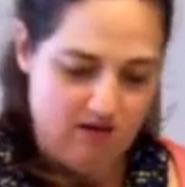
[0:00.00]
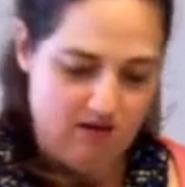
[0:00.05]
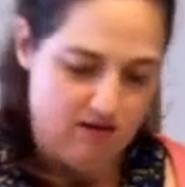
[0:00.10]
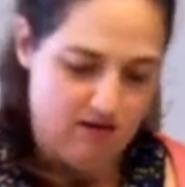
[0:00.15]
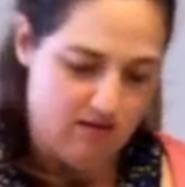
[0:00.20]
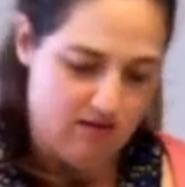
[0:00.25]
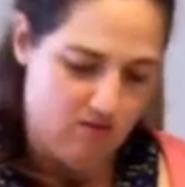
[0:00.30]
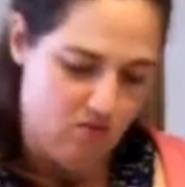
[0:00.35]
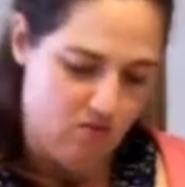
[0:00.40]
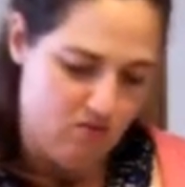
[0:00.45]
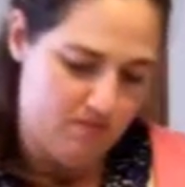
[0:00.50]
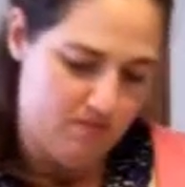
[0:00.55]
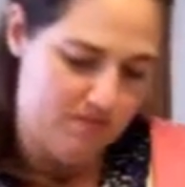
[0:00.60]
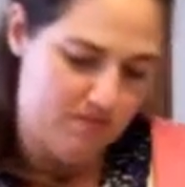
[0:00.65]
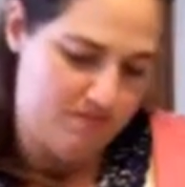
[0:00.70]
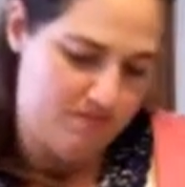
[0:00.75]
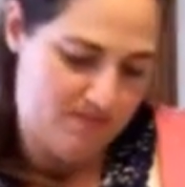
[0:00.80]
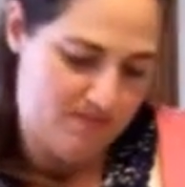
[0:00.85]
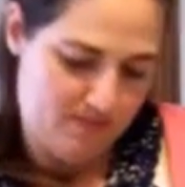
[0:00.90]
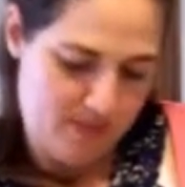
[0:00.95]
So
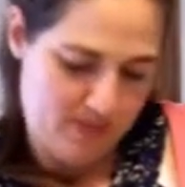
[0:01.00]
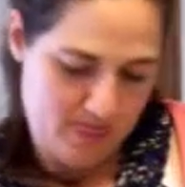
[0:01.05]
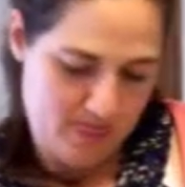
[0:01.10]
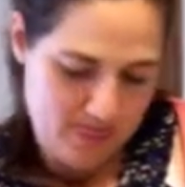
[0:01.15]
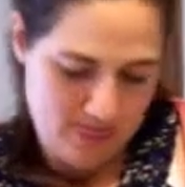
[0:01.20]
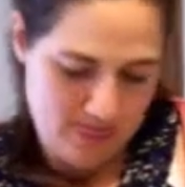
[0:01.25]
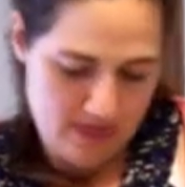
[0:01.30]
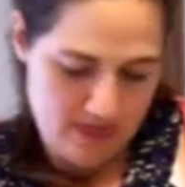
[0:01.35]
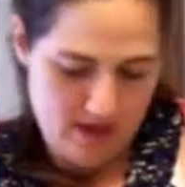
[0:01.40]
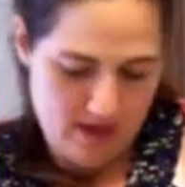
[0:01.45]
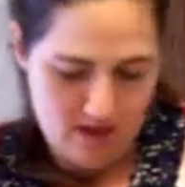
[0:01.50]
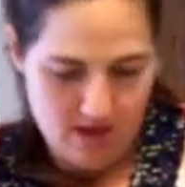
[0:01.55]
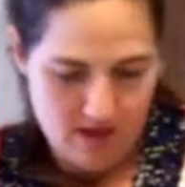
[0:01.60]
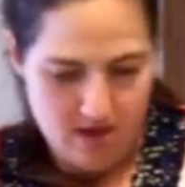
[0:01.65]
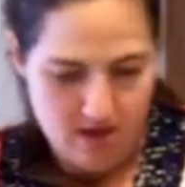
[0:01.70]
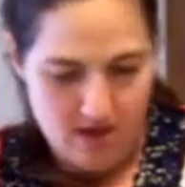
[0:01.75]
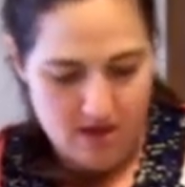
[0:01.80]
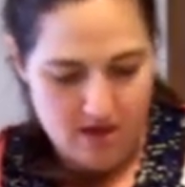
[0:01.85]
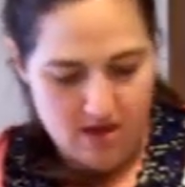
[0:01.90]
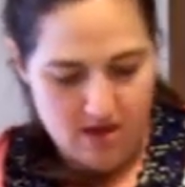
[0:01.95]

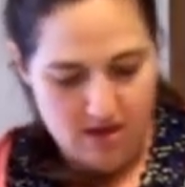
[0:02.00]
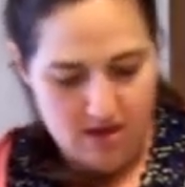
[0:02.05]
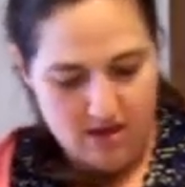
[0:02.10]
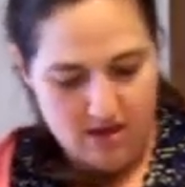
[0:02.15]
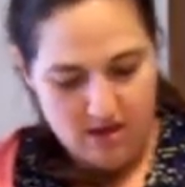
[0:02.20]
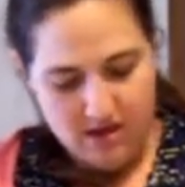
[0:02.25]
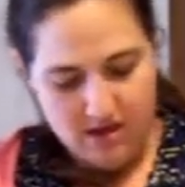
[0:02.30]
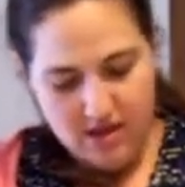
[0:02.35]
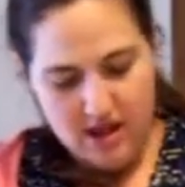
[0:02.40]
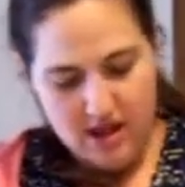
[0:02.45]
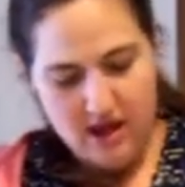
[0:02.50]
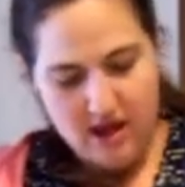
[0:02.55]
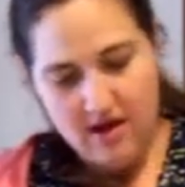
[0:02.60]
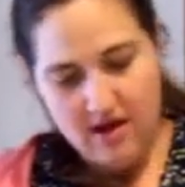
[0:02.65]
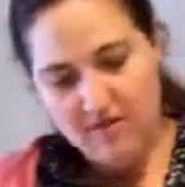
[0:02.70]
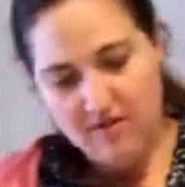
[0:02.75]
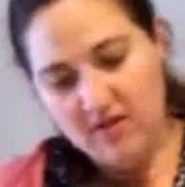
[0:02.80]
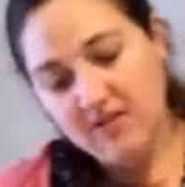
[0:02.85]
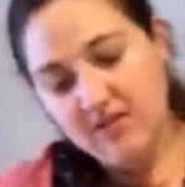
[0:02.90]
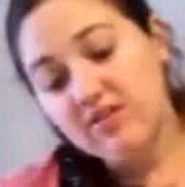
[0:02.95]
I'm gonna
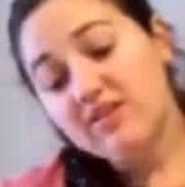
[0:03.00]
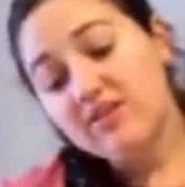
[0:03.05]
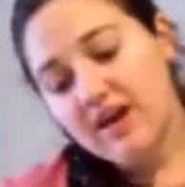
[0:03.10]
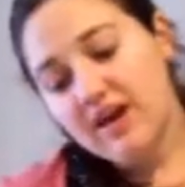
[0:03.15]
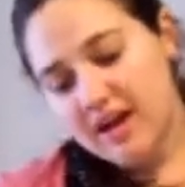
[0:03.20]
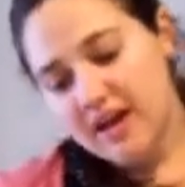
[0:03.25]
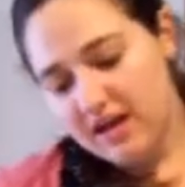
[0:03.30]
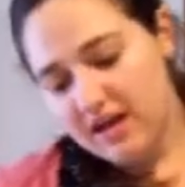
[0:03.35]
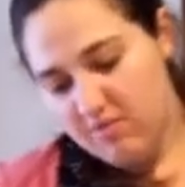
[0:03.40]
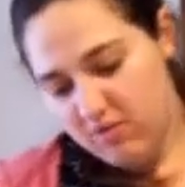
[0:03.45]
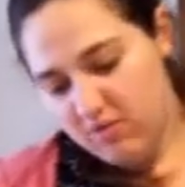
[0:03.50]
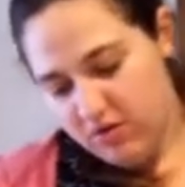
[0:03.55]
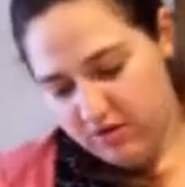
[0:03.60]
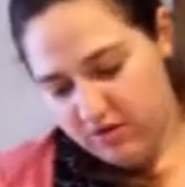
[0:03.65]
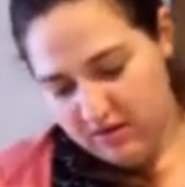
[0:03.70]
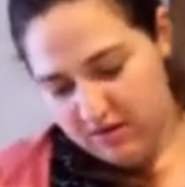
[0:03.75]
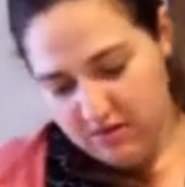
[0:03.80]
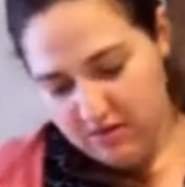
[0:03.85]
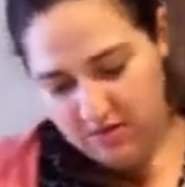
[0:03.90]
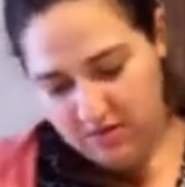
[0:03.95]
have these tiny
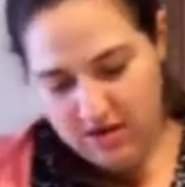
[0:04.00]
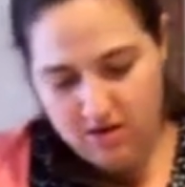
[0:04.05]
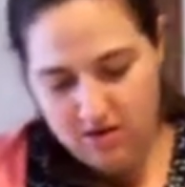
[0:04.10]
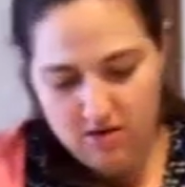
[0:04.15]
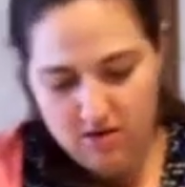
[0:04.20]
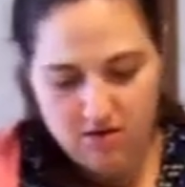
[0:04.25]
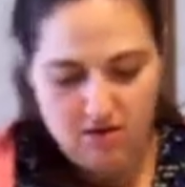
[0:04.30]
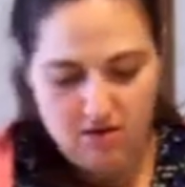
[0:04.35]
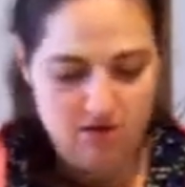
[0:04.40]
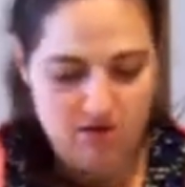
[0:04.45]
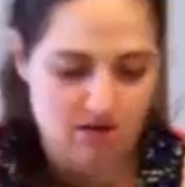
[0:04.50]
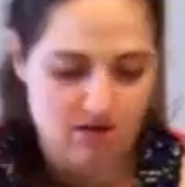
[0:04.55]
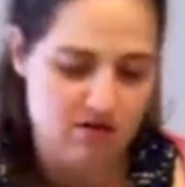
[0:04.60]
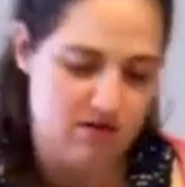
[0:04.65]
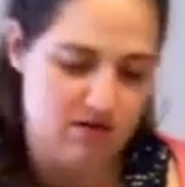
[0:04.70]
bowls up here.